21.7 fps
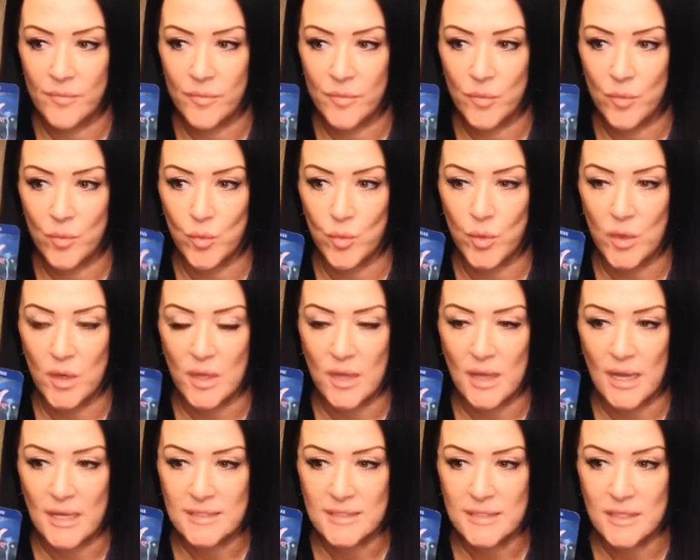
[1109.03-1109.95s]

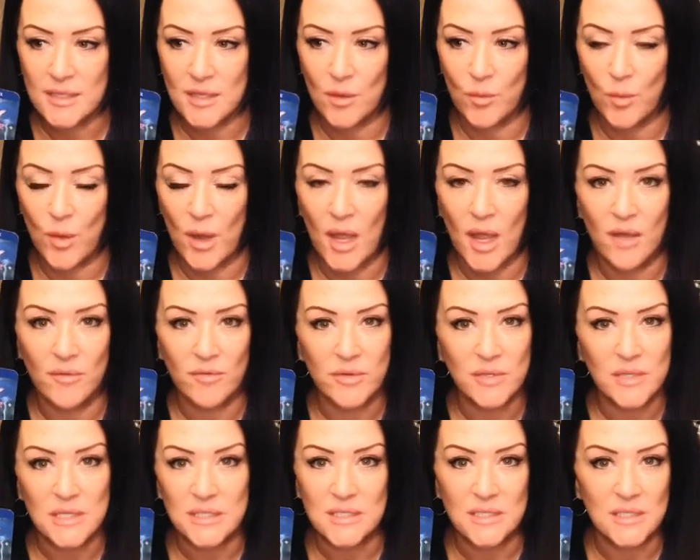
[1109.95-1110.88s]
realizing that whatever
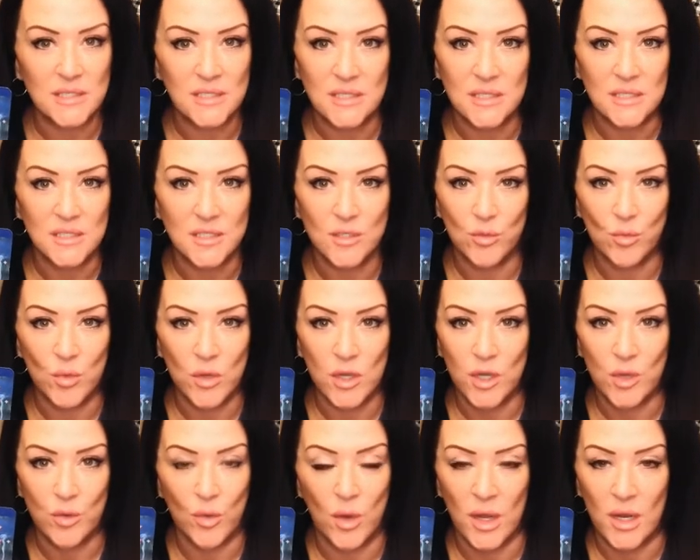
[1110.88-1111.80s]
this is isn't what
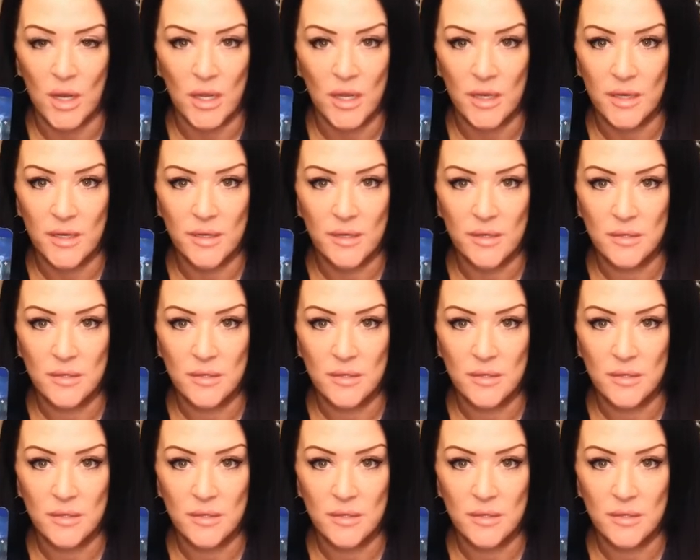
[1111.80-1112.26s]
you wanted.